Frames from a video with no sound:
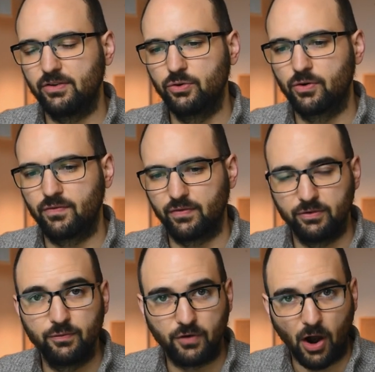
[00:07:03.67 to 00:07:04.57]
you've
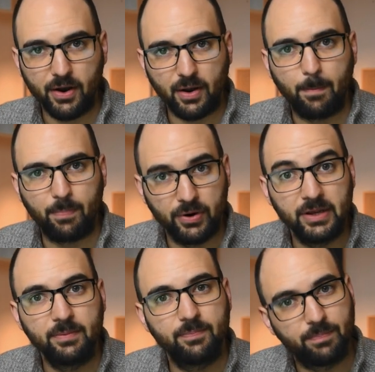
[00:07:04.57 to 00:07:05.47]
you've got a
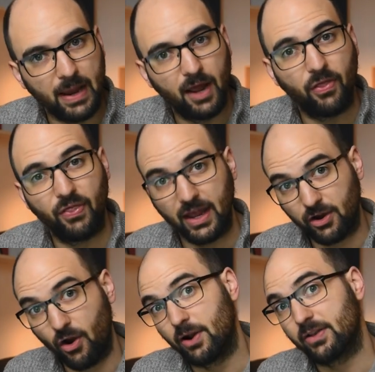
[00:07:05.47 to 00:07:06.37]
pretty big
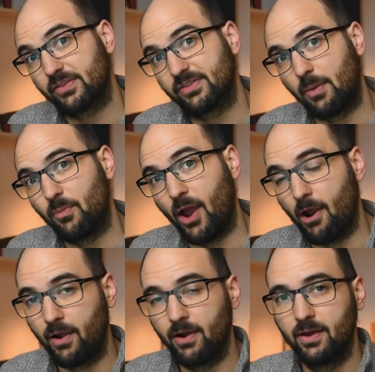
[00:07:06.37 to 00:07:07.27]
thick curtain
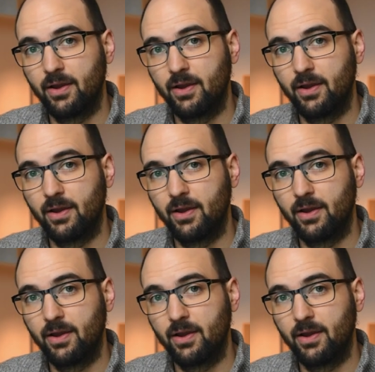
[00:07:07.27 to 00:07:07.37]
somewhere,